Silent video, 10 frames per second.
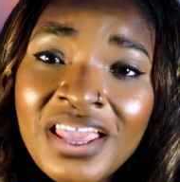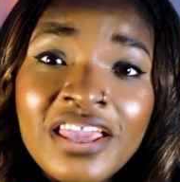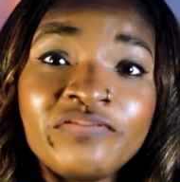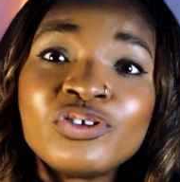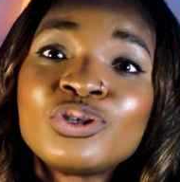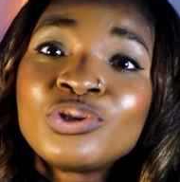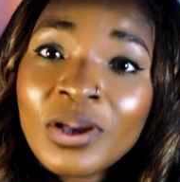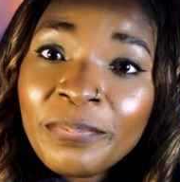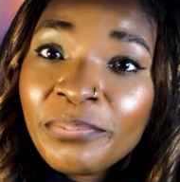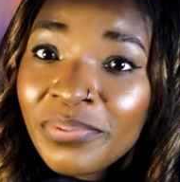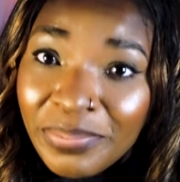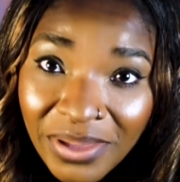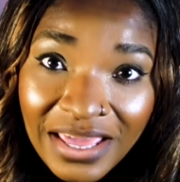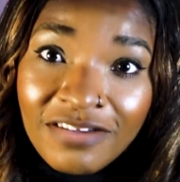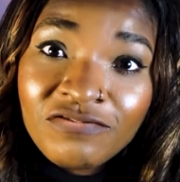If you stop
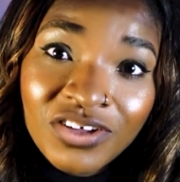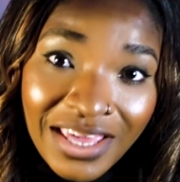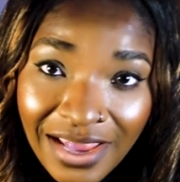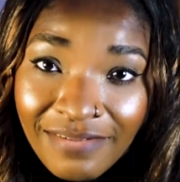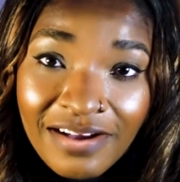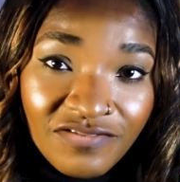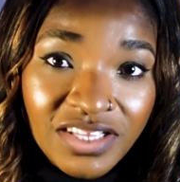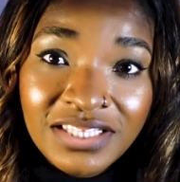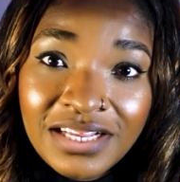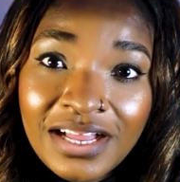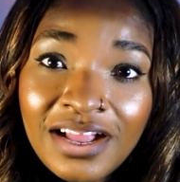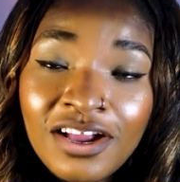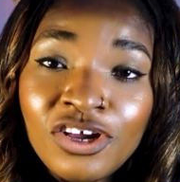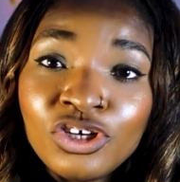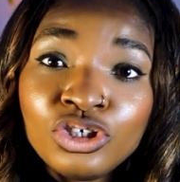paying for carer visa,
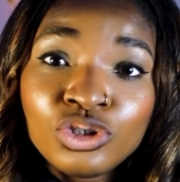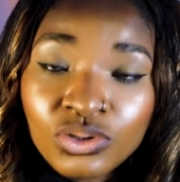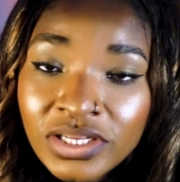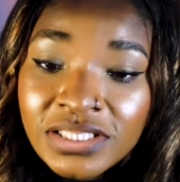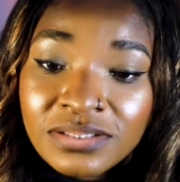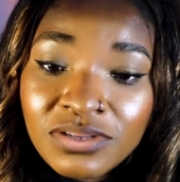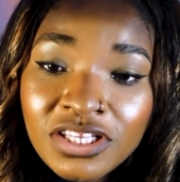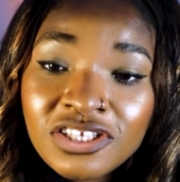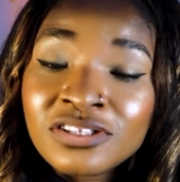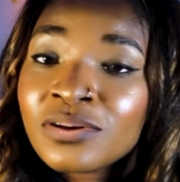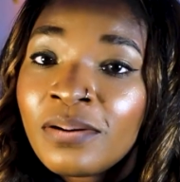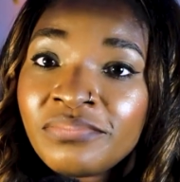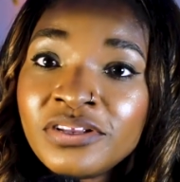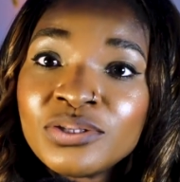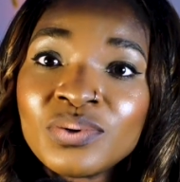trust me, these
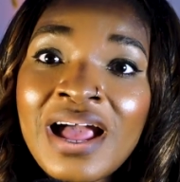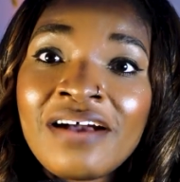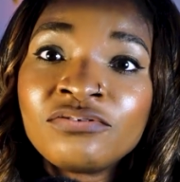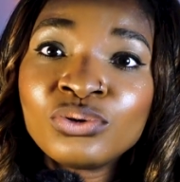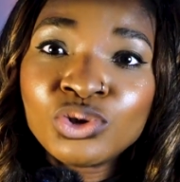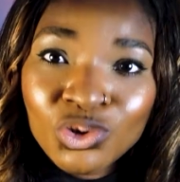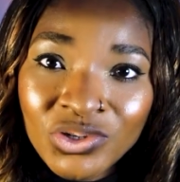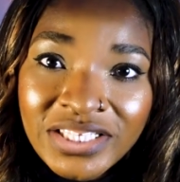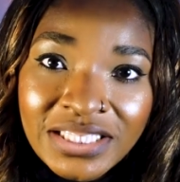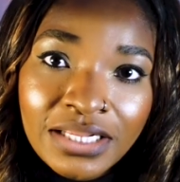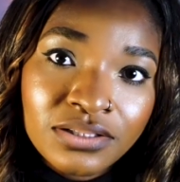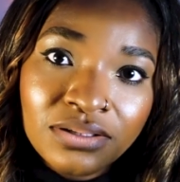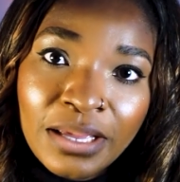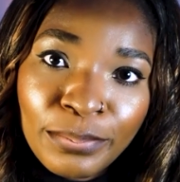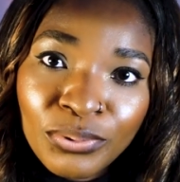companies will have no choice than
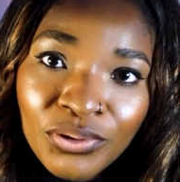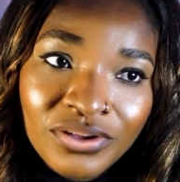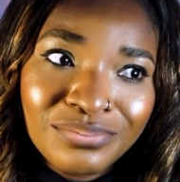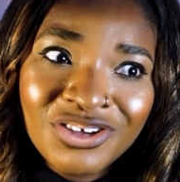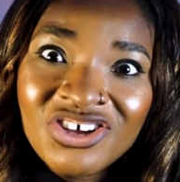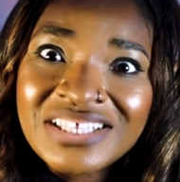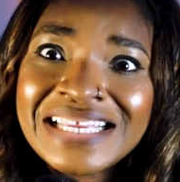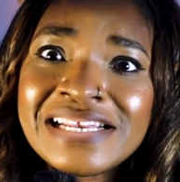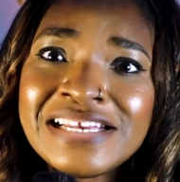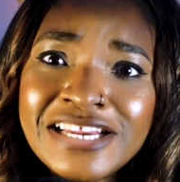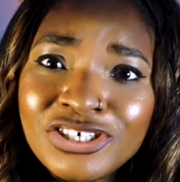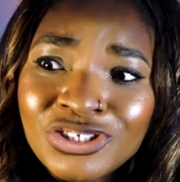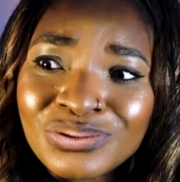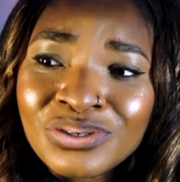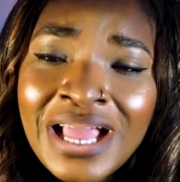to employ you because they need
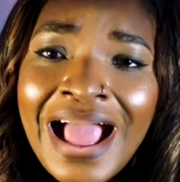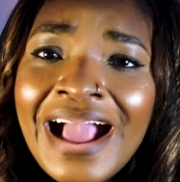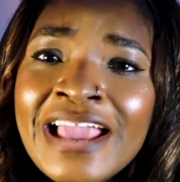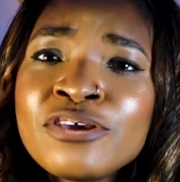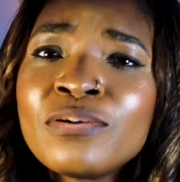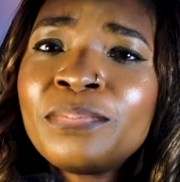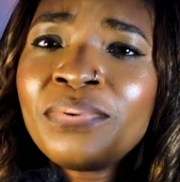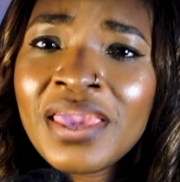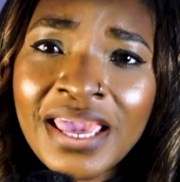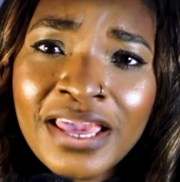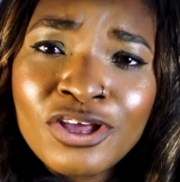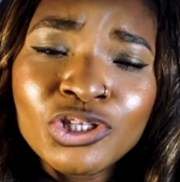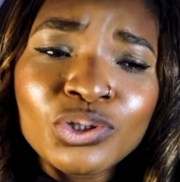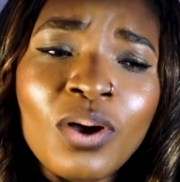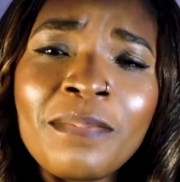you. How can you pay
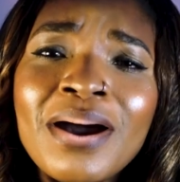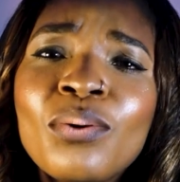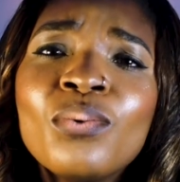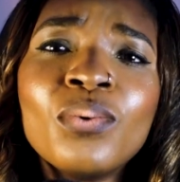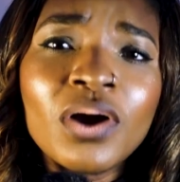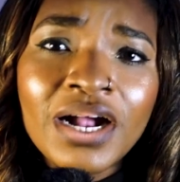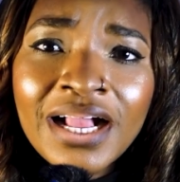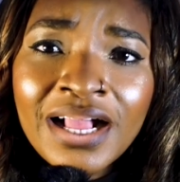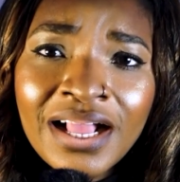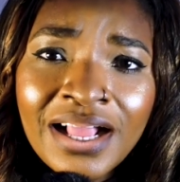to come and work?